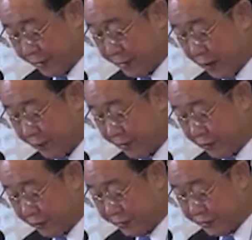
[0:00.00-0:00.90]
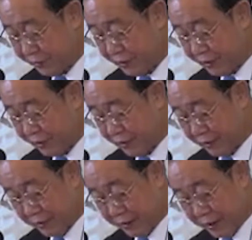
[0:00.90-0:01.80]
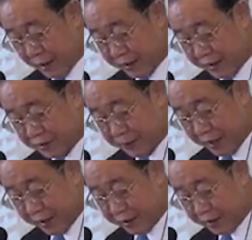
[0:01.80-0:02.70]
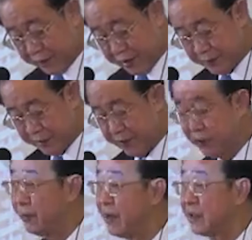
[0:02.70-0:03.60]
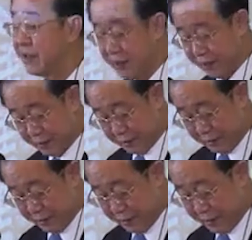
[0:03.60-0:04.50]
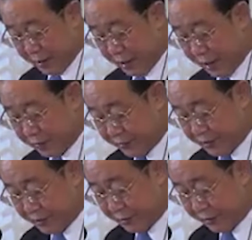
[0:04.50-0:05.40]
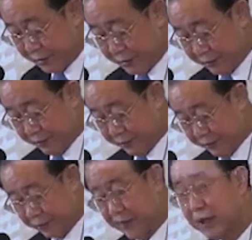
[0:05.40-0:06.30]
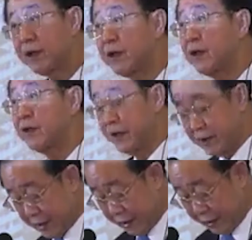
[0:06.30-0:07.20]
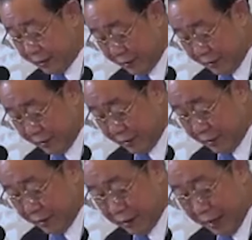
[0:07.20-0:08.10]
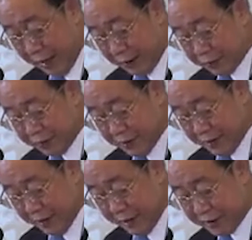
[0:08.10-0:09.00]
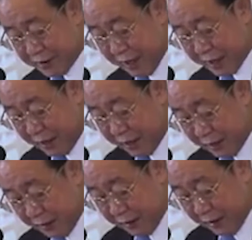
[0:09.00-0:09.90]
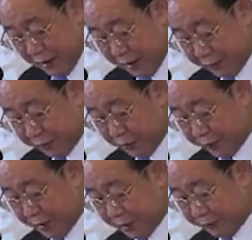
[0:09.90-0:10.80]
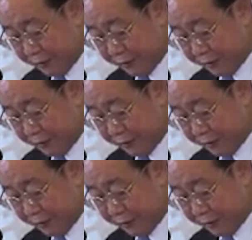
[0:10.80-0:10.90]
economic opportunity, and expand the investment domestically and regionally. Recently, Laos and China have opened the